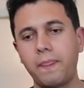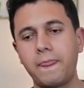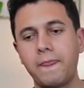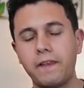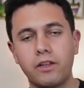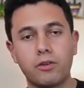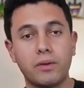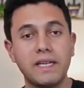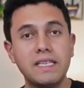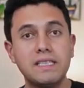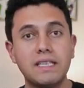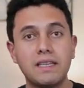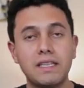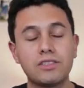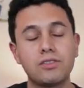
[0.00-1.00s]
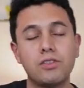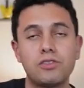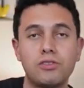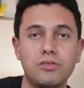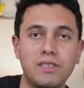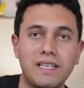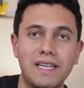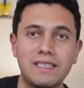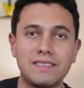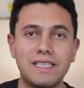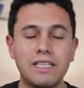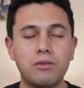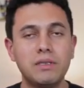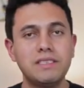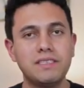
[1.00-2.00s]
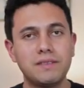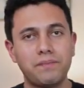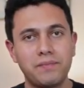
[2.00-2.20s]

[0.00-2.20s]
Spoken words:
Great, let's go to the next sequence.